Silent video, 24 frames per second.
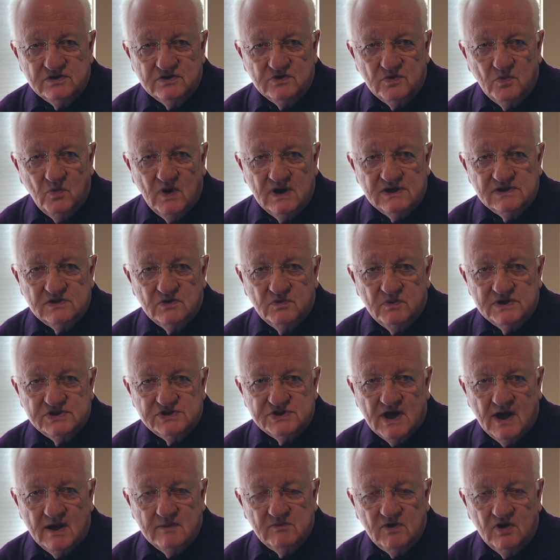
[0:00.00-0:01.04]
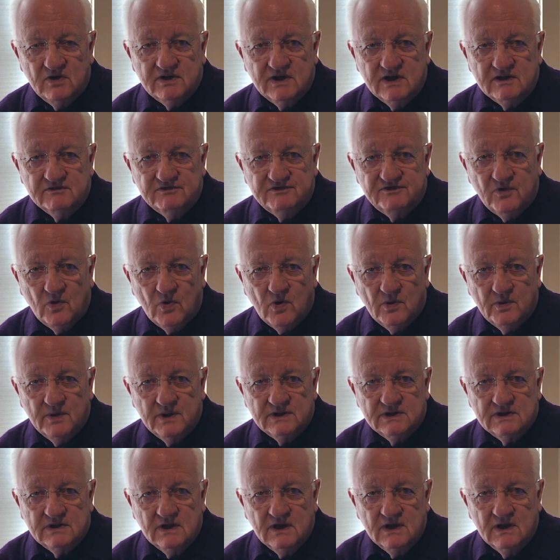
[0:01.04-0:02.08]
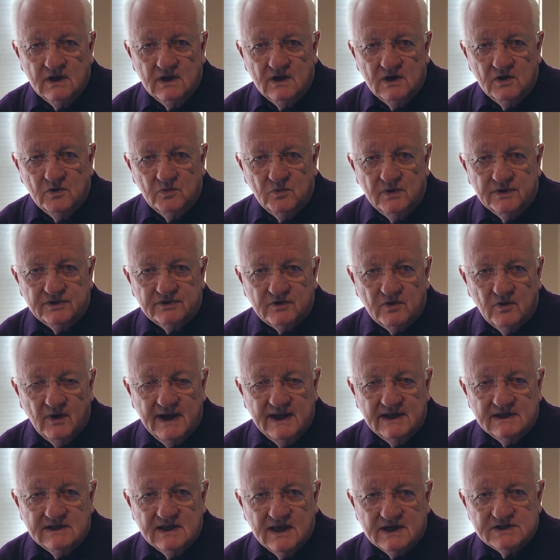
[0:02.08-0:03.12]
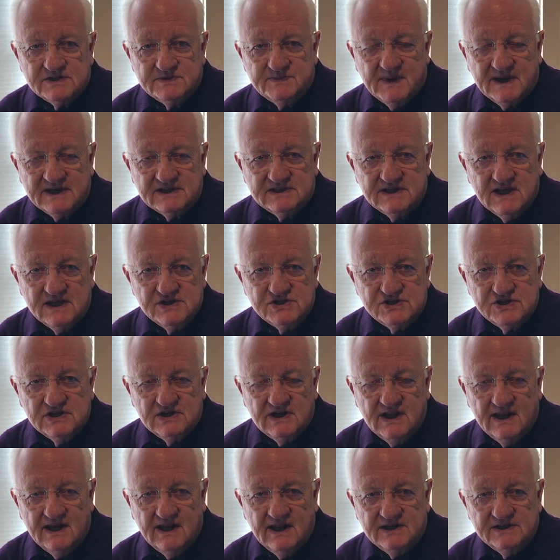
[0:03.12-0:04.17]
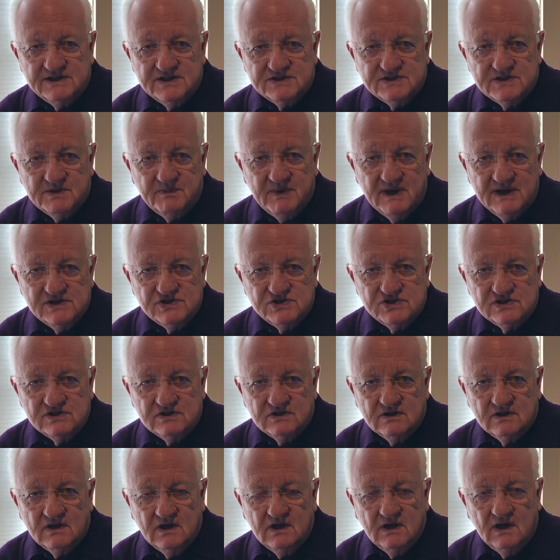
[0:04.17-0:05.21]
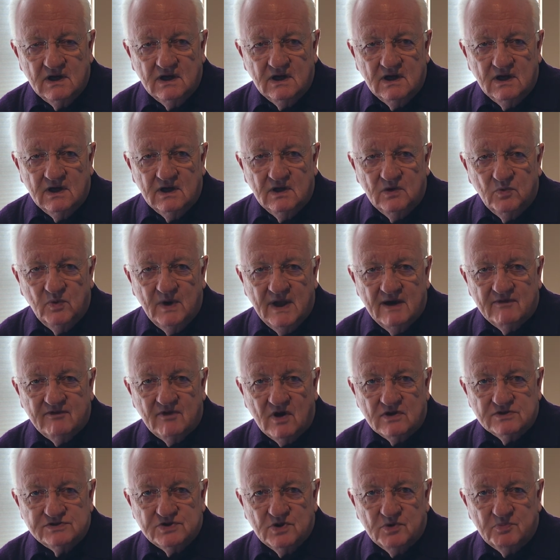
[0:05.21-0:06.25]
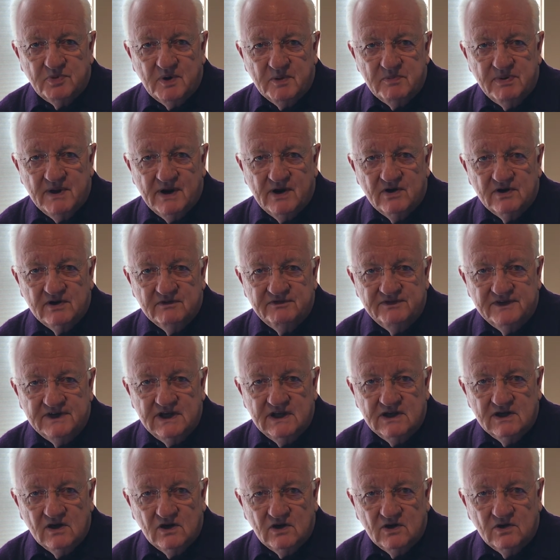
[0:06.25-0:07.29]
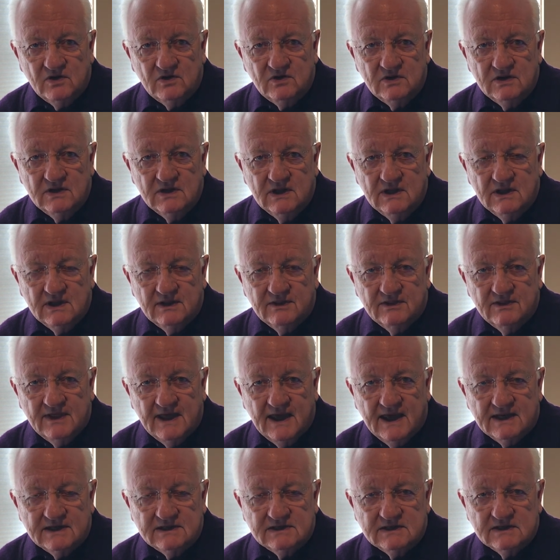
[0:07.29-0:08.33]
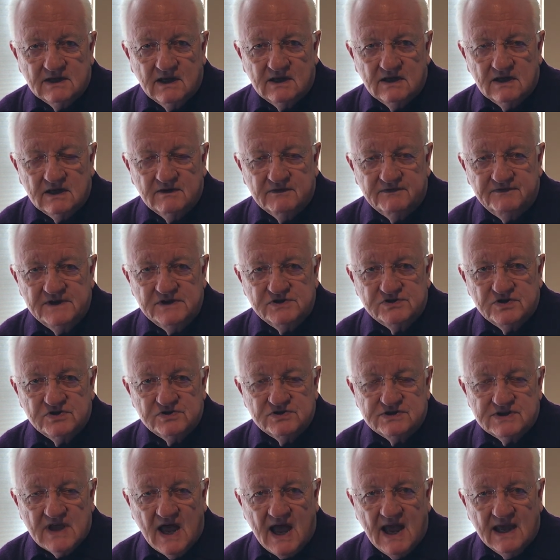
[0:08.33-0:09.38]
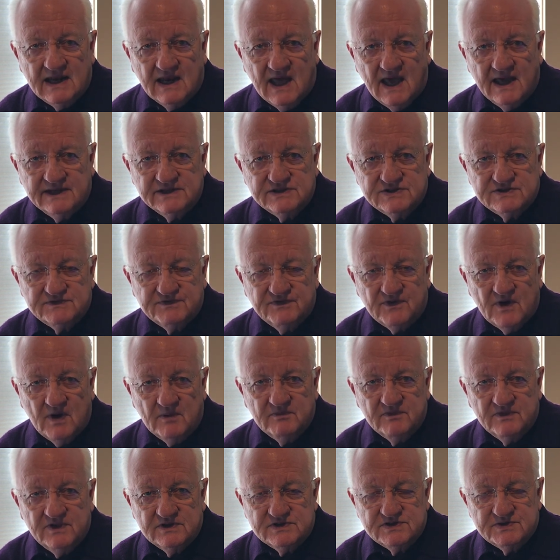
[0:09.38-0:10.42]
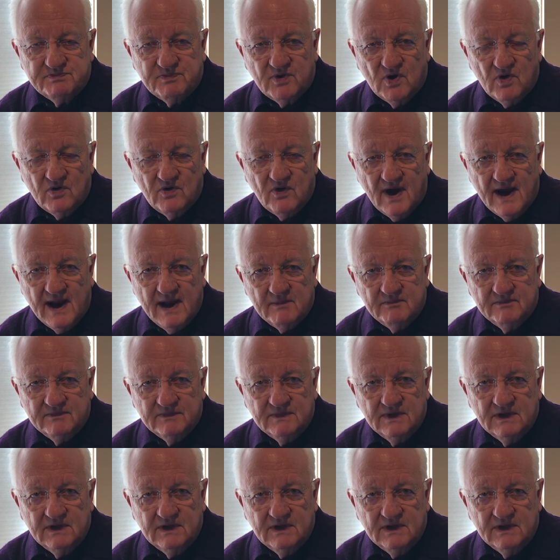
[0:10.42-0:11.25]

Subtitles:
one to which I'm looking forward with great expectation and anticipation. We have also prepared a video that features highlights from this program,